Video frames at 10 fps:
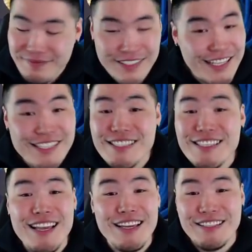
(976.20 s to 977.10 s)

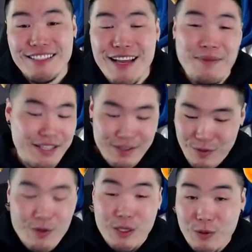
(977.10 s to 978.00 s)
insane. I mean, the
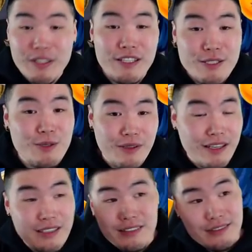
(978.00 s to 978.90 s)
one with the Krillin too.
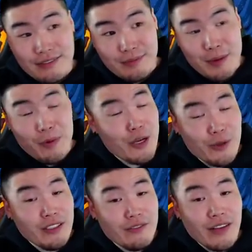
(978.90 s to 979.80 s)
Like, my boy
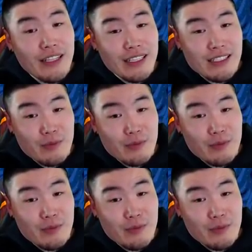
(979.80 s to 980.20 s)
Krillin finally gets some